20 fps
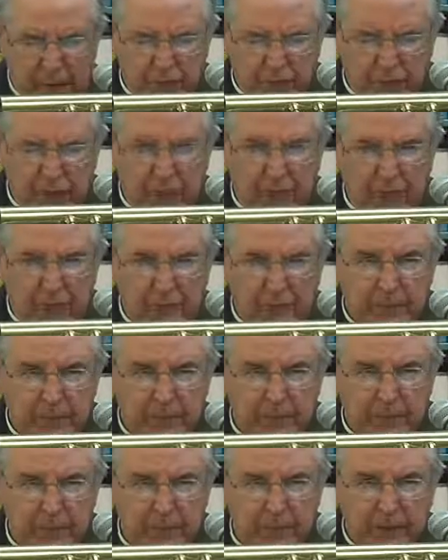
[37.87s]
firm
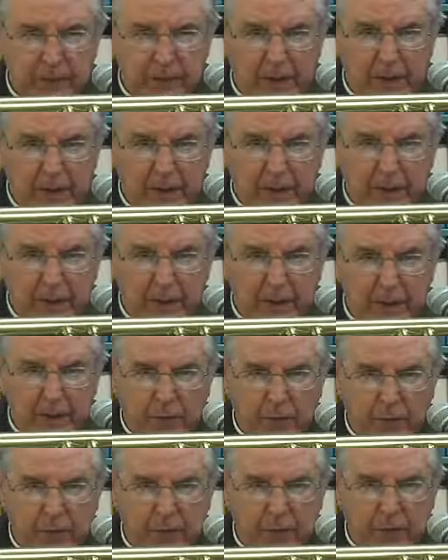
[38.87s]

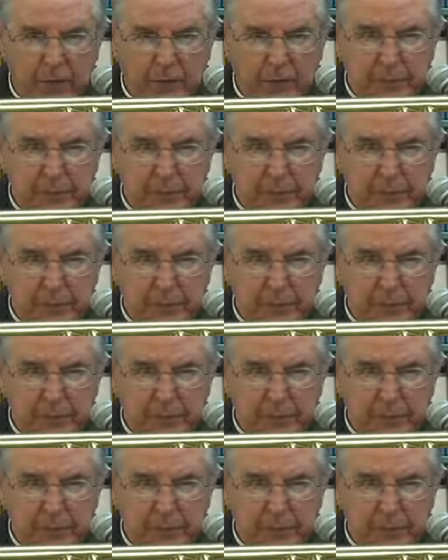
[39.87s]
on what has